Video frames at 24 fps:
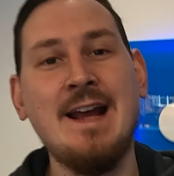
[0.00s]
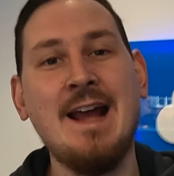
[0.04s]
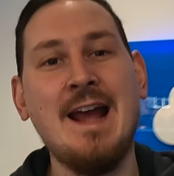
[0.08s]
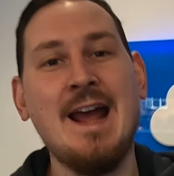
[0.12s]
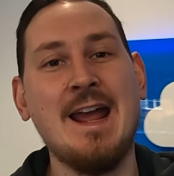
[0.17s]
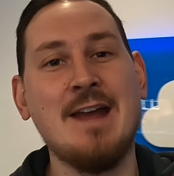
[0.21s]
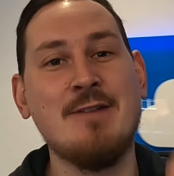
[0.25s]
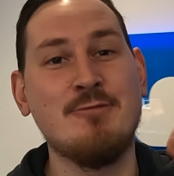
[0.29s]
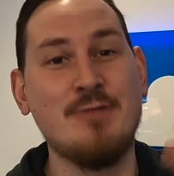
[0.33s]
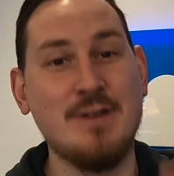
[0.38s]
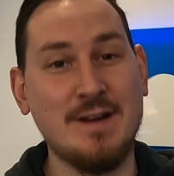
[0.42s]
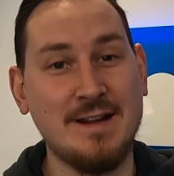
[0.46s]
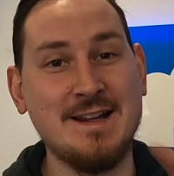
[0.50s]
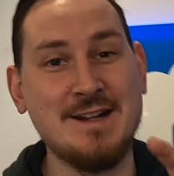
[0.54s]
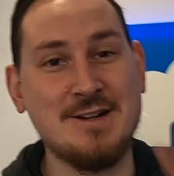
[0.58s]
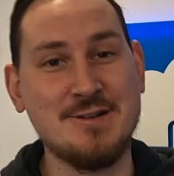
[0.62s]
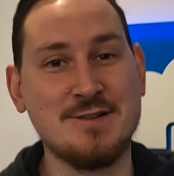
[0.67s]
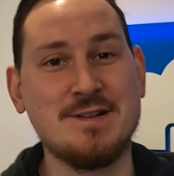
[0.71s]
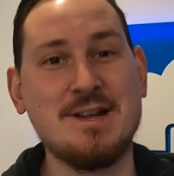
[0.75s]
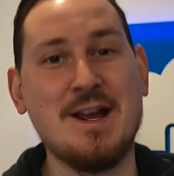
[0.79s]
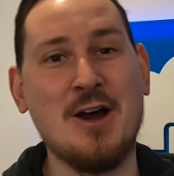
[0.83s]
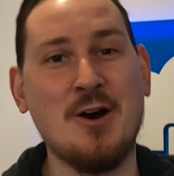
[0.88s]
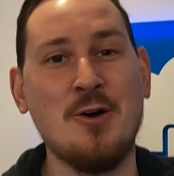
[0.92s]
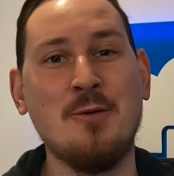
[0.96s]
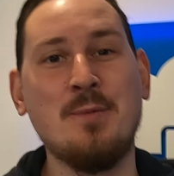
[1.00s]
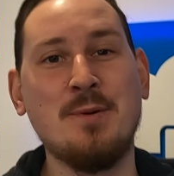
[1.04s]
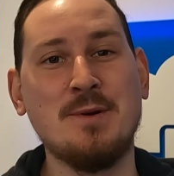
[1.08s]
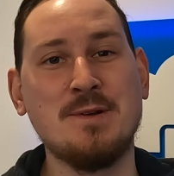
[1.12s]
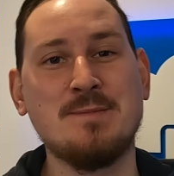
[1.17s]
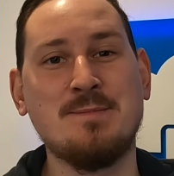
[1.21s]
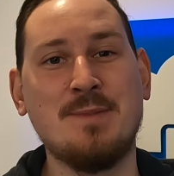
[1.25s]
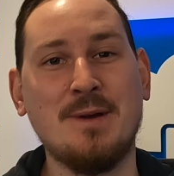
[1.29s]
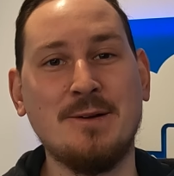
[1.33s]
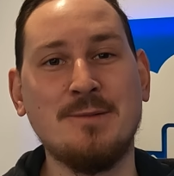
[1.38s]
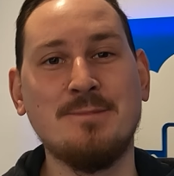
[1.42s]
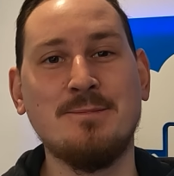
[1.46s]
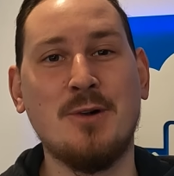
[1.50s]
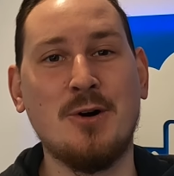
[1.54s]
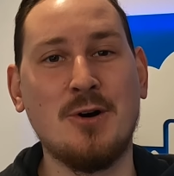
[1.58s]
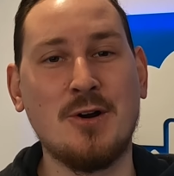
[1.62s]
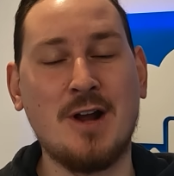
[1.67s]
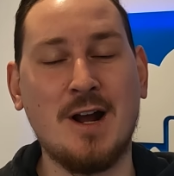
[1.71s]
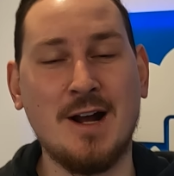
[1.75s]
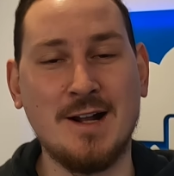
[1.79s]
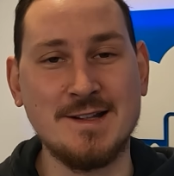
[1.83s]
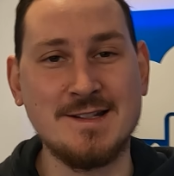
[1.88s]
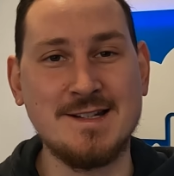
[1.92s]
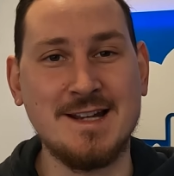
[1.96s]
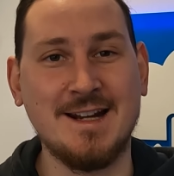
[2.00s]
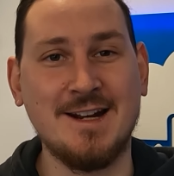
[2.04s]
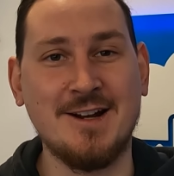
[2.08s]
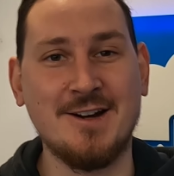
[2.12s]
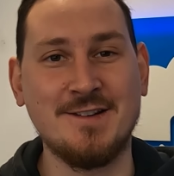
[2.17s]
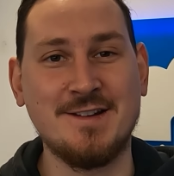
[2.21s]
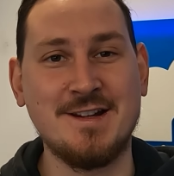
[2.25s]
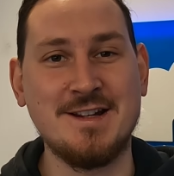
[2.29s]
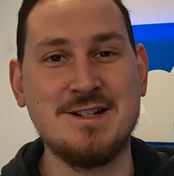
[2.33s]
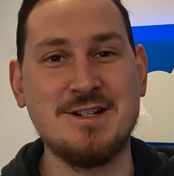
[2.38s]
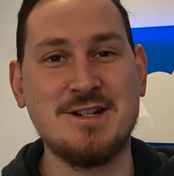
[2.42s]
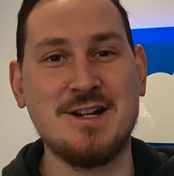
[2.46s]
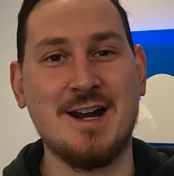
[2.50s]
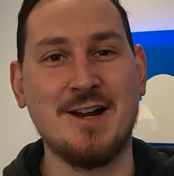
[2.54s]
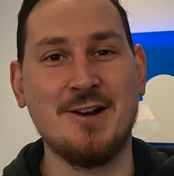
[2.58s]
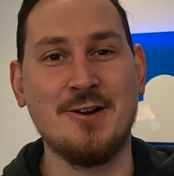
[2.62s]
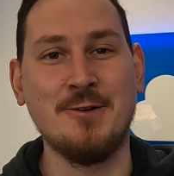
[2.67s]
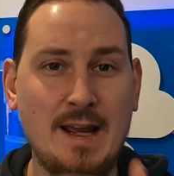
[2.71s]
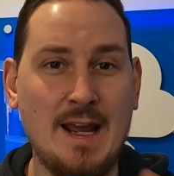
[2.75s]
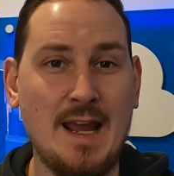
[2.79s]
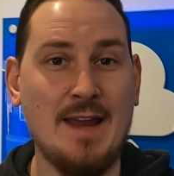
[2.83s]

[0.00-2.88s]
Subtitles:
It really does help us build more content on this channel.